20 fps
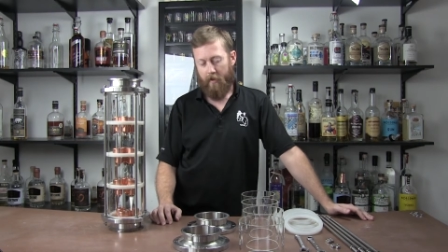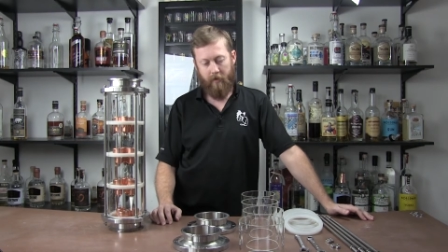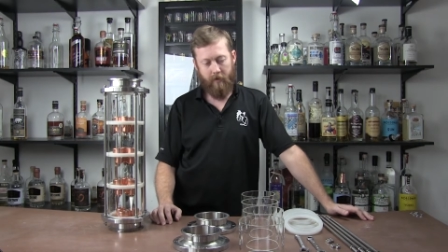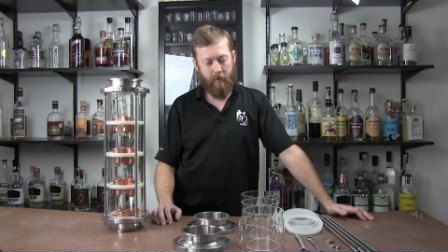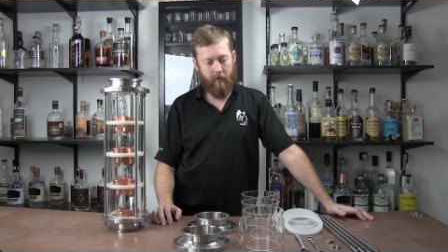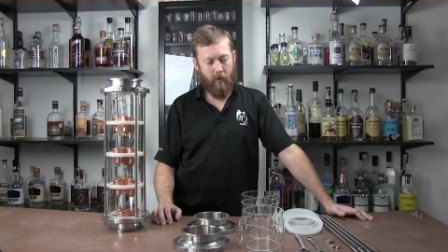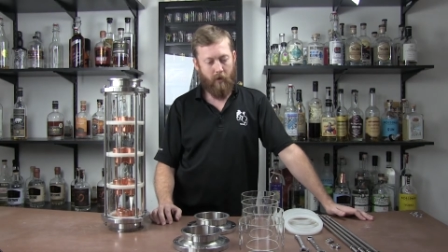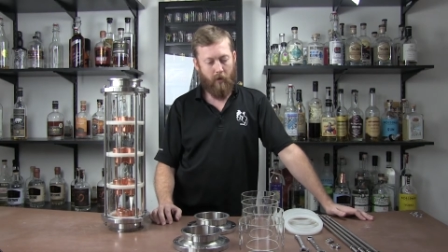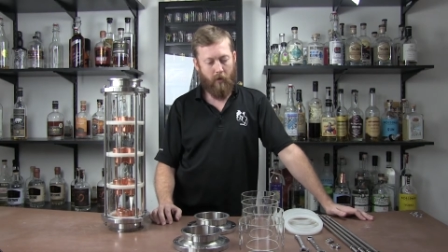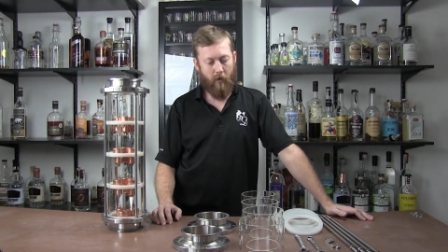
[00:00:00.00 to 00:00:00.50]

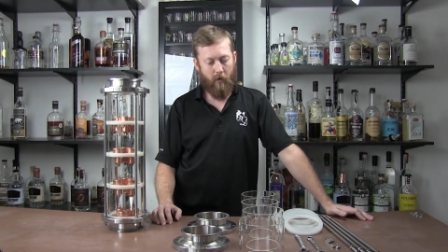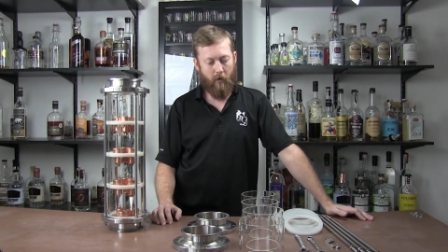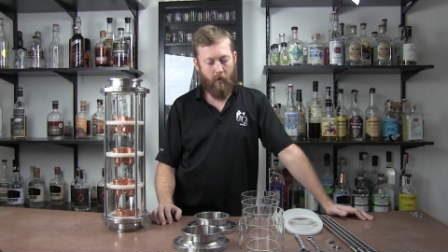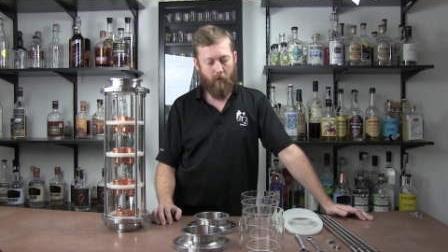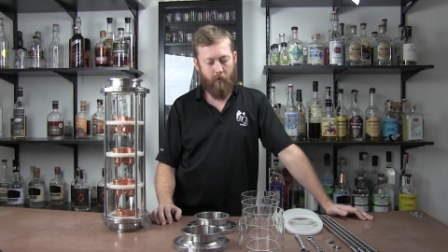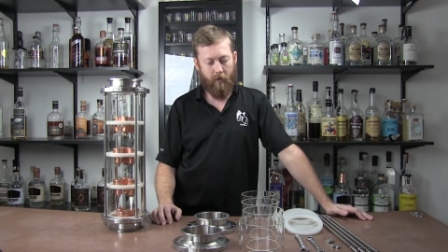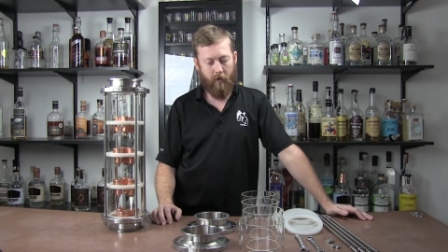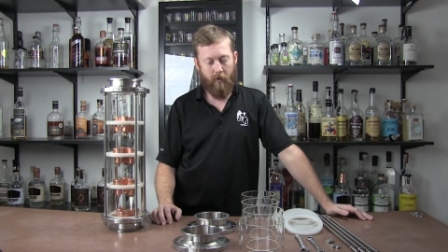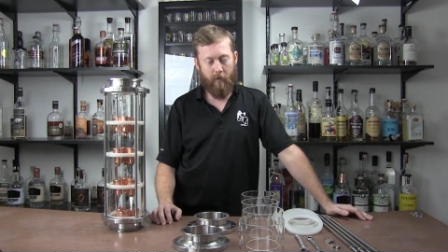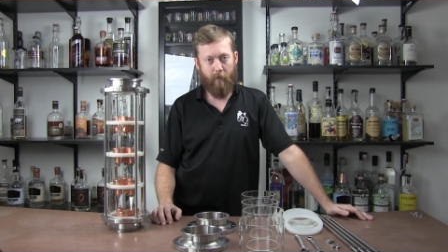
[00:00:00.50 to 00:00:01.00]

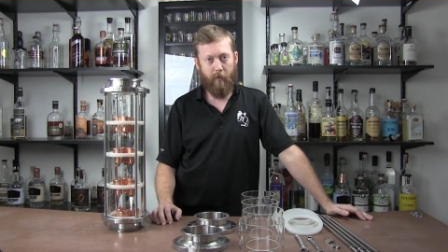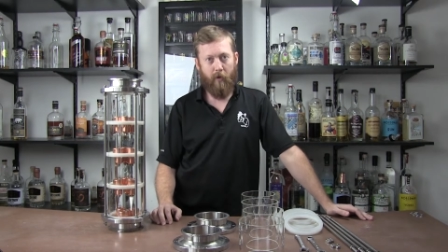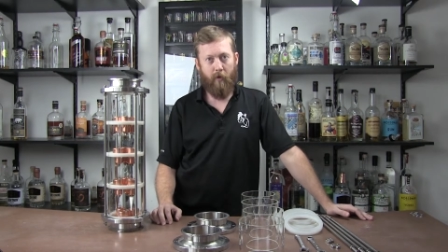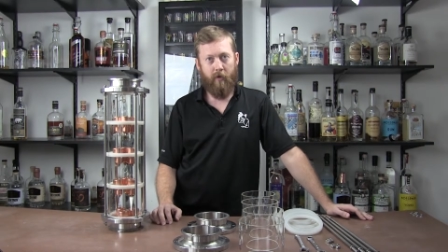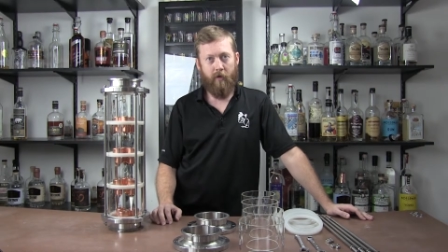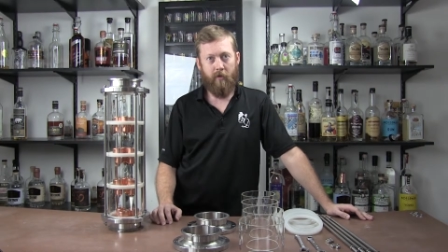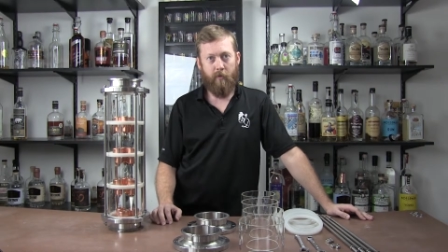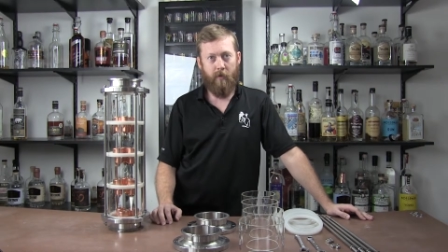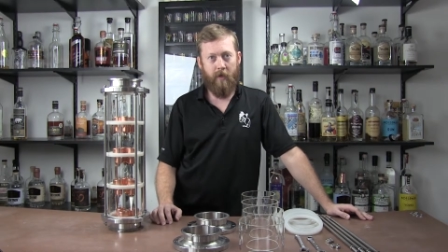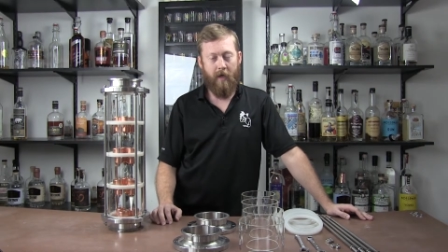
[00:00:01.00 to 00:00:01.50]
So the
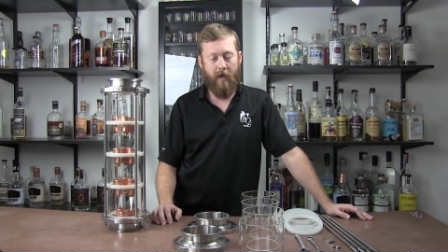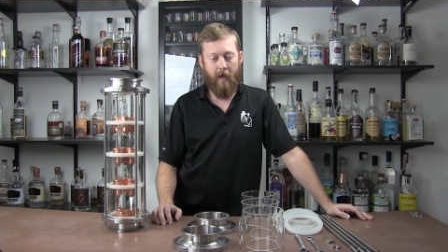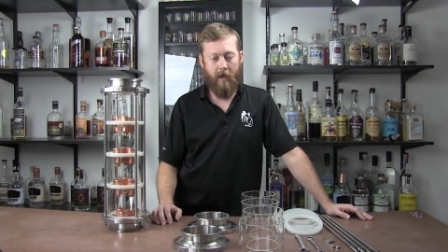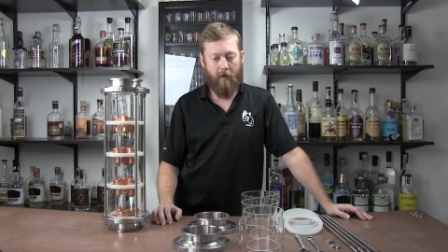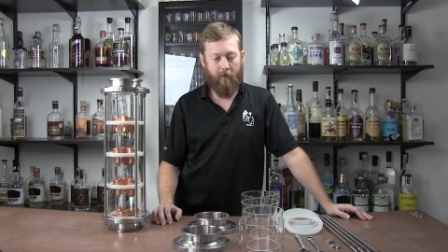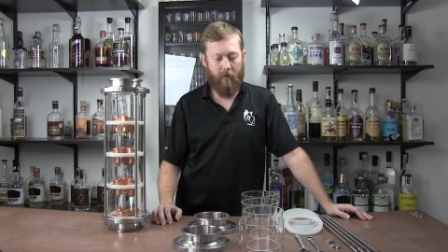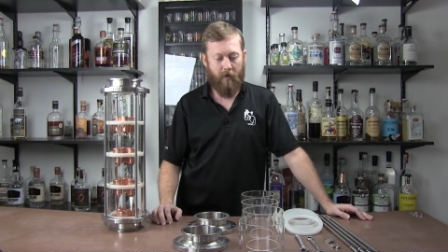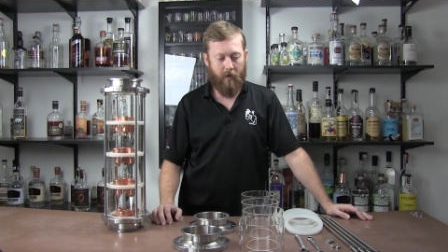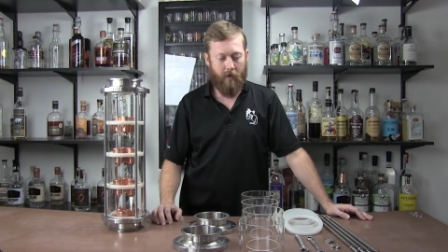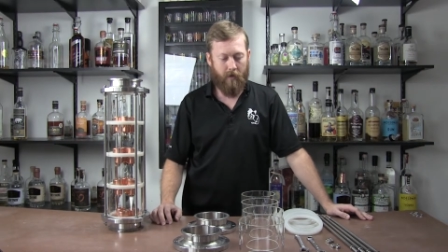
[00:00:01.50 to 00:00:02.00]
components we
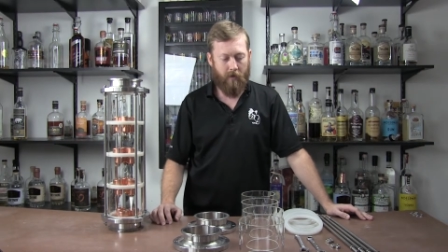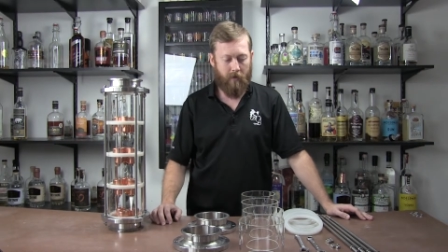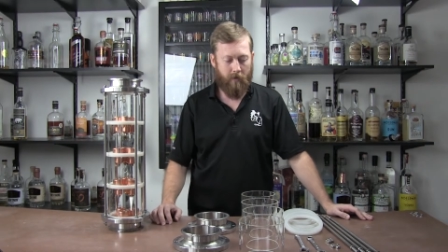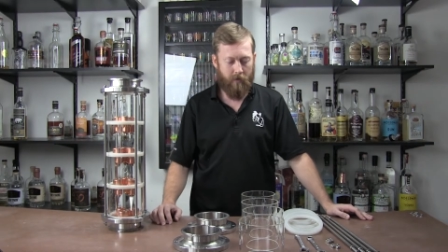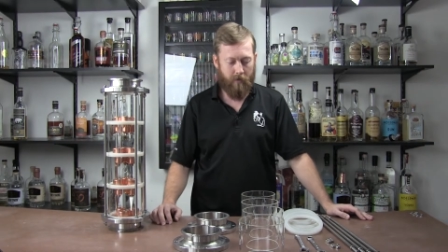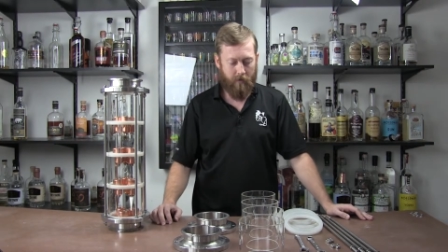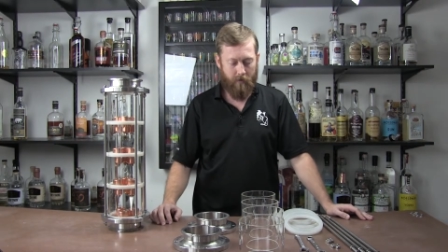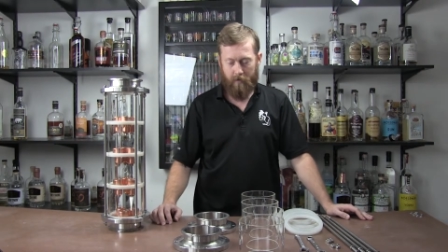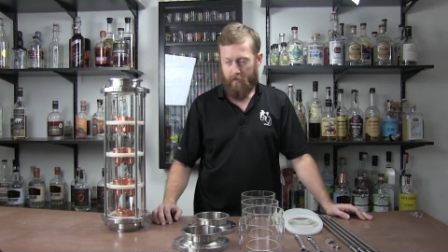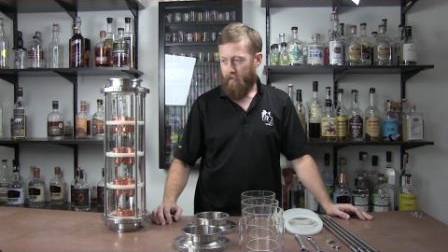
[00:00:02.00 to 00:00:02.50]
have
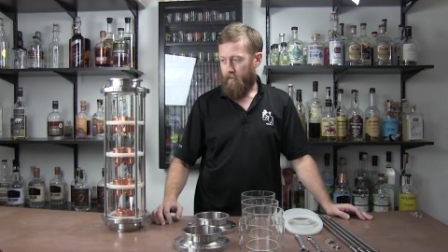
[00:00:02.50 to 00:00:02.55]
here,